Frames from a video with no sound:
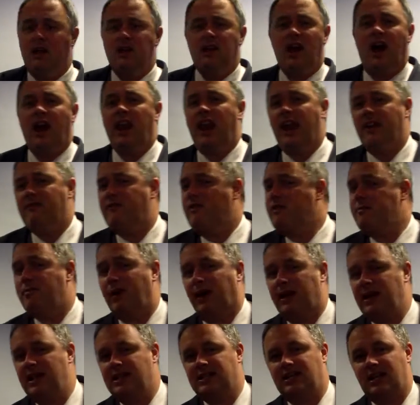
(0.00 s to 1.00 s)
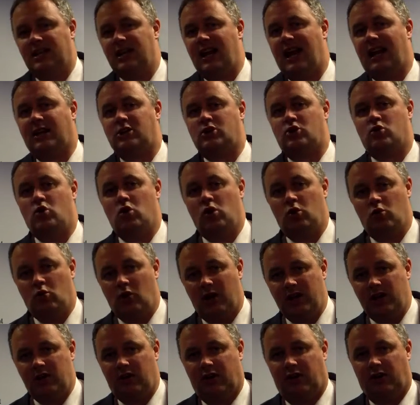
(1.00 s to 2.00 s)
not everybody is a natural
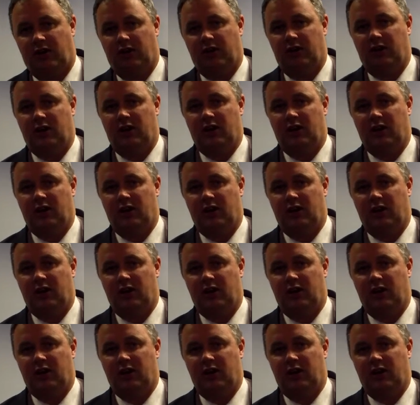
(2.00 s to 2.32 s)
writer.